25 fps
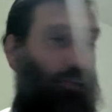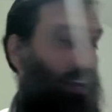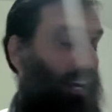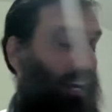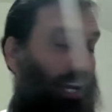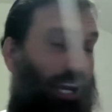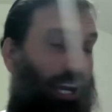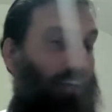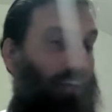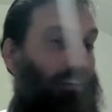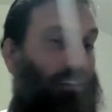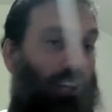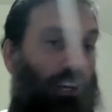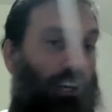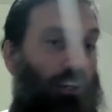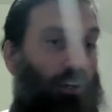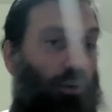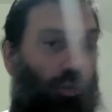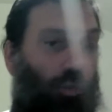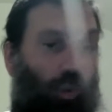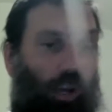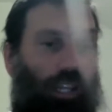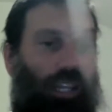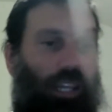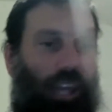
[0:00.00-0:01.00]
And I can't tell
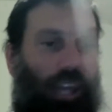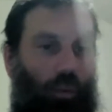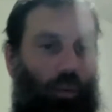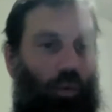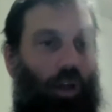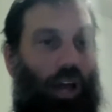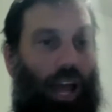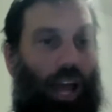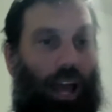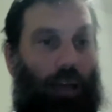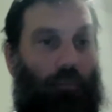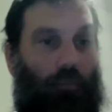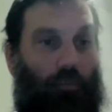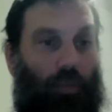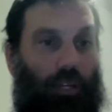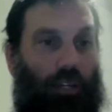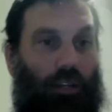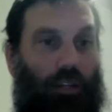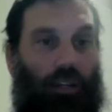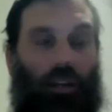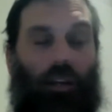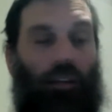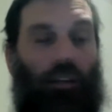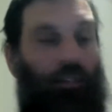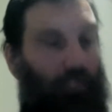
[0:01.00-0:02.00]
you when that will happen.
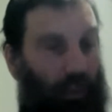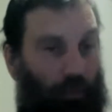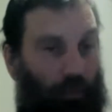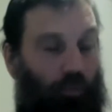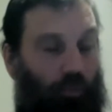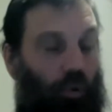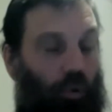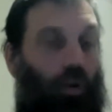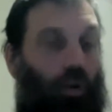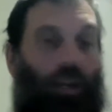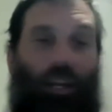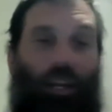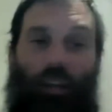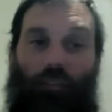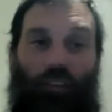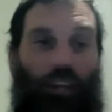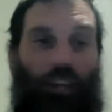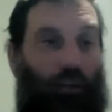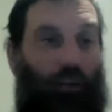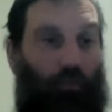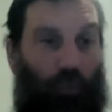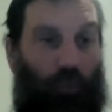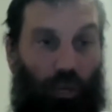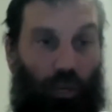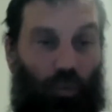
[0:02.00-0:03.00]
At some point, every
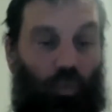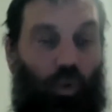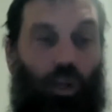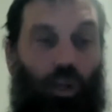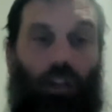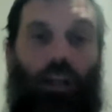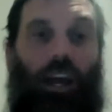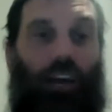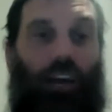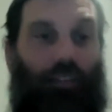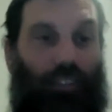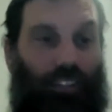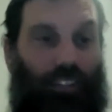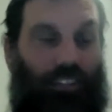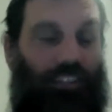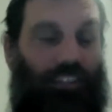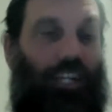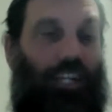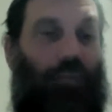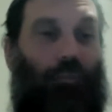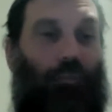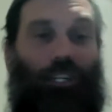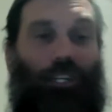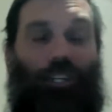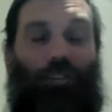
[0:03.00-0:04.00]
company will have the
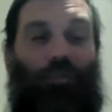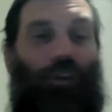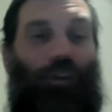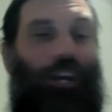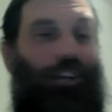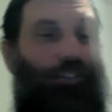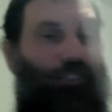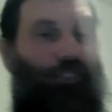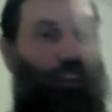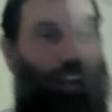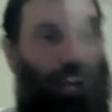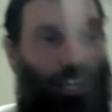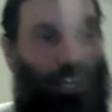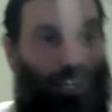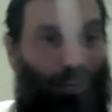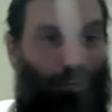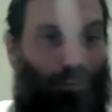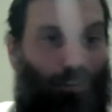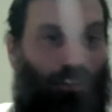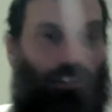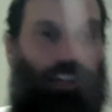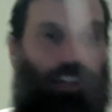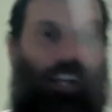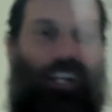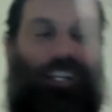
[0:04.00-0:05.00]
sustainability director and the
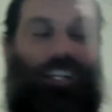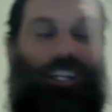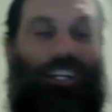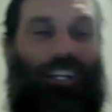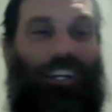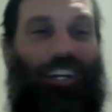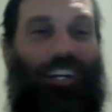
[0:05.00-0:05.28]
recycling